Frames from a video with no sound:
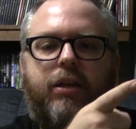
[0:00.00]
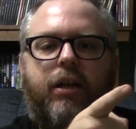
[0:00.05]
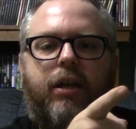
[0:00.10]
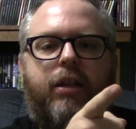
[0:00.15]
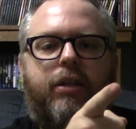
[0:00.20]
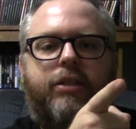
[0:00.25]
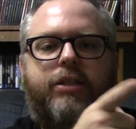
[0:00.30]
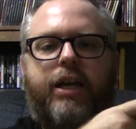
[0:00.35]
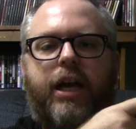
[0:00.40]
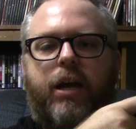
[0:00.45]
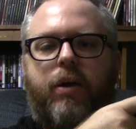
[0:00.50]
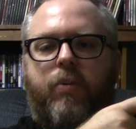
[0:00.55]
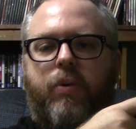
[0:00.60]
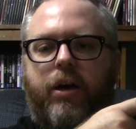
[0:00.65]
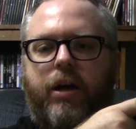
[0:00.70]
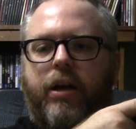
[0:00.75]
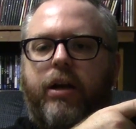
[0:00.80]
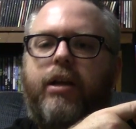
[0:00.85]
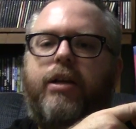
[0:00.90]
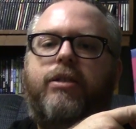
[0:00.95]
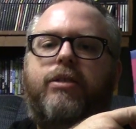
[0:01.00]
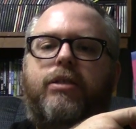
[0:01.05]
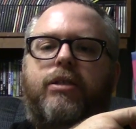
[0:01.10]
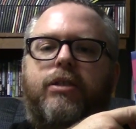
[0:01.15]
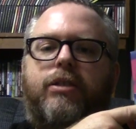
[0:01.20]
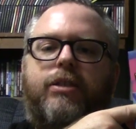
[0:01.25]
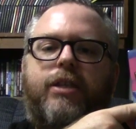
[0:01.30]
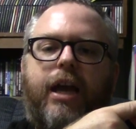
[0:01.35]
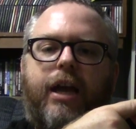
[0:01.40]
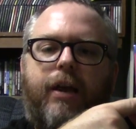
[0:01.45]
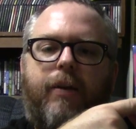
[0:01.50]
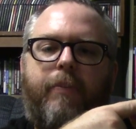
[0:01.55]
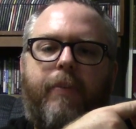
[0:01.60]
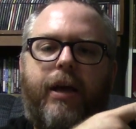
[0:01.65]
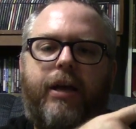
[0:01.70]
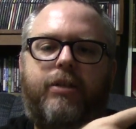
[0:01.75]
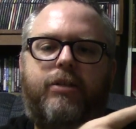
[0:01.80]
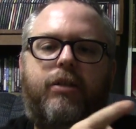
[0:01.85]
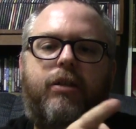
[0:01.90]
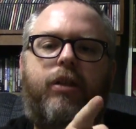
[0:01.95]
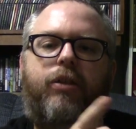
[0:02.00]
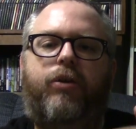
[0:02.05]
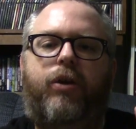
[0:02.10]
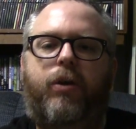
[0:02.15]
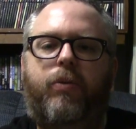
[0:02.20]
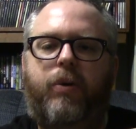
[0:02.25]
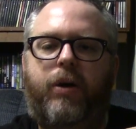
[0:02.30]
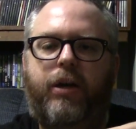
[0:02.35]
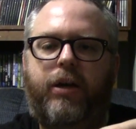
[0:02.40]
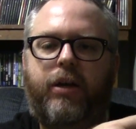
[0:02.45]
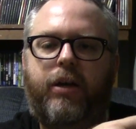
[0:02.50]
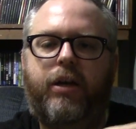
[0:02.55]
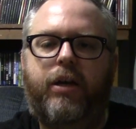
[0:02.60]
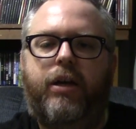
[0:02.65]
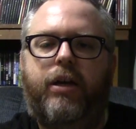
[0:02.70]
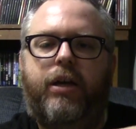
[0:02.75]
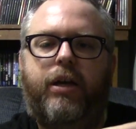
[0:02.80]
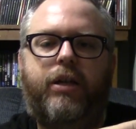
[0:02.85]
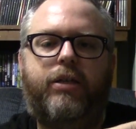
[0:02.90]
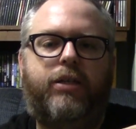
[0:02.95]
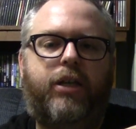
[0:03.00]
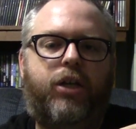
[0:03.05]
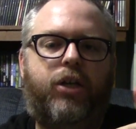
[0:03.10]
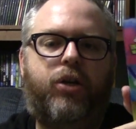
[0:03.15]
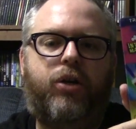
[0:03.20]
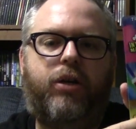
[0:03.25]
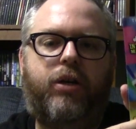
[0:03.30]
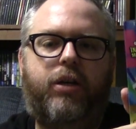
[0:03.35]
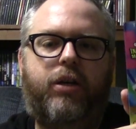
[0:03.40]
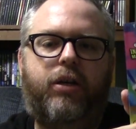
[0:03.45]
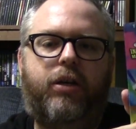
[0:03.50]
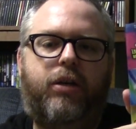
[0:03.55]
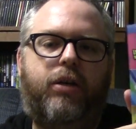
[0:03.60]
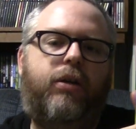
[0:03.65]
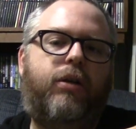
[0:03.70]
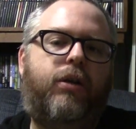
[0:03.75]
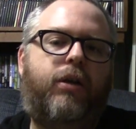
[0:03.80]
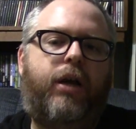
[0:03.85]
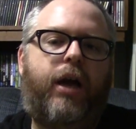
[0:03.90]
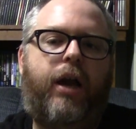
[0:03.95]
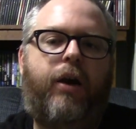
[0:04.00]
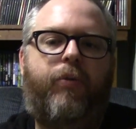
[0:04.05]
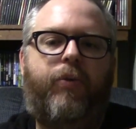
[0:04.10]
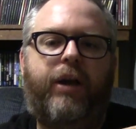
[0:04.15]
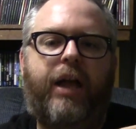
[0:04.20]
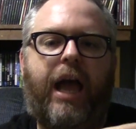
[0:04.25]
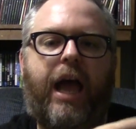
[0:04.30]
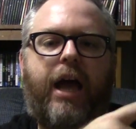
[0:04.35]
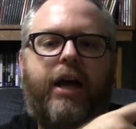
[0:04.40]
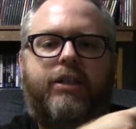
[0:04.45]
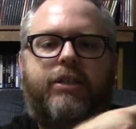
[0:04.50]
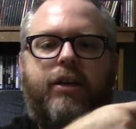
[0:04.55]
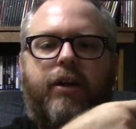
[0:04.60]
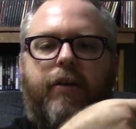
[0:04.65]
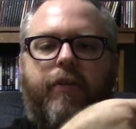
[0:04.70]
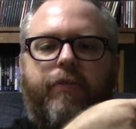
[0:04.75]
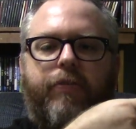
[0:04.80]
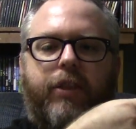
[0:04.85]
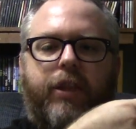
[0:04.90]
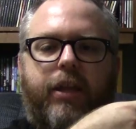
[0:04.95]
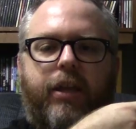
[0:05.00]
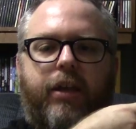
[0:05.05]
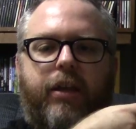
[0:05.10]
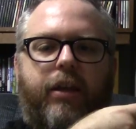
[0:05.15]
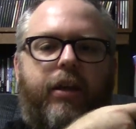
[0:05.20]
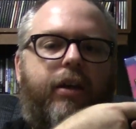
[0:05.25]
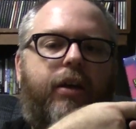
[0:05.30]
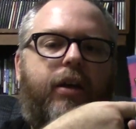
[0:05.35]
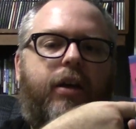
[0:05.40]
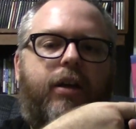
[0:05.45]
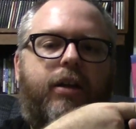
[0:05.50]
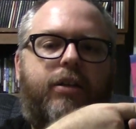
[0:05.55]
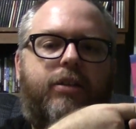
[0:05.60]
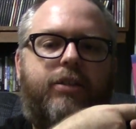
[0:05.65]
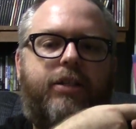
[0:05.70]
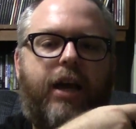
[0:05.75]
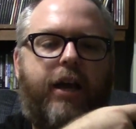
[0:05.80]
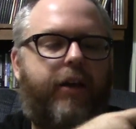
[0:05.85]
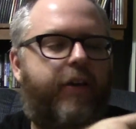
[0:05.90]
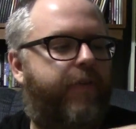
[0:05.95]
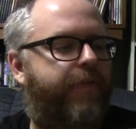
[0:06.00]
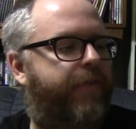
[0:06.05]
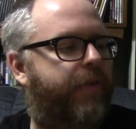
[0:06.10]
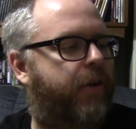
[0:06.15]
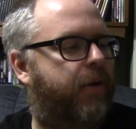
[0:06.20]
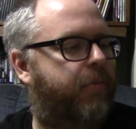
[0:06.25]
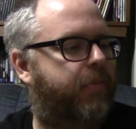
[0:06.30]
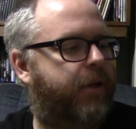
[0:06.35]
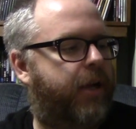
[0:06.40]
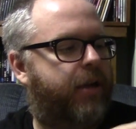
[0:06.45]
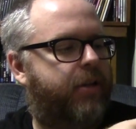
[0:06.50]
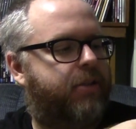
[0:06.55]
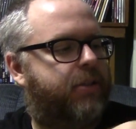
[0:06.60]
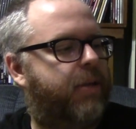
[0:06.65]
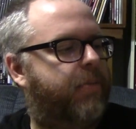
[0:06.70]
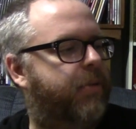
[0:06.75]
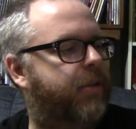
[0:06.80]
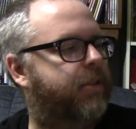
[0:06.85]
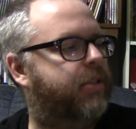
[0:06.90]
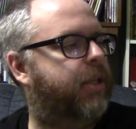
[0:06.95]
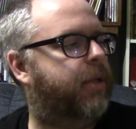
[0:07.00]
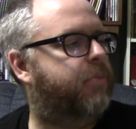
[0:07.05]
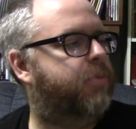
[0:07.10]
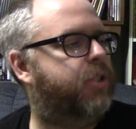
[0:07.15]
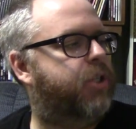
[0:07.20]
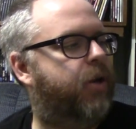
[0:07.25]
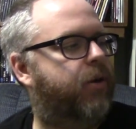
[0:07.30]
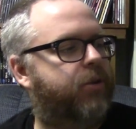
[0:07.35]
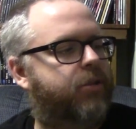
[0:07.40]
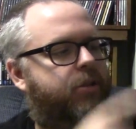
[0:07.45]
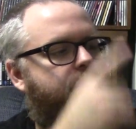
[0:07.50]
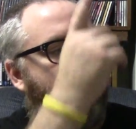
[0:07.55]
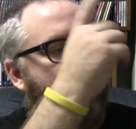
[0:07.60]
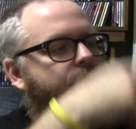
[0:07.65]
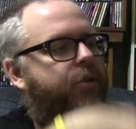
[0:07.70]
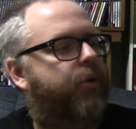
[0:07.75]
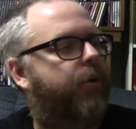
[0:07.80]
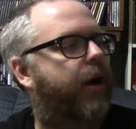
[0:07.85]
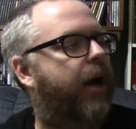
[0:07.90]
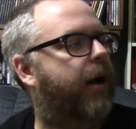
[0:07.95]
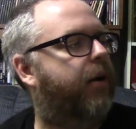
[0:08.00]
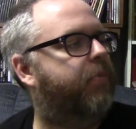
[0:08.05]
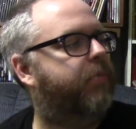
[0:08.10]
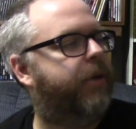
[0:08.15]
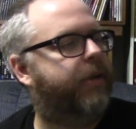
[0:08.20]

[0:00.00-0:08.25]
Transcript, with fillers: The second one is the second best. And the third one is a good kind of rehash of the second film. Kind of some of the same jokes all throughout.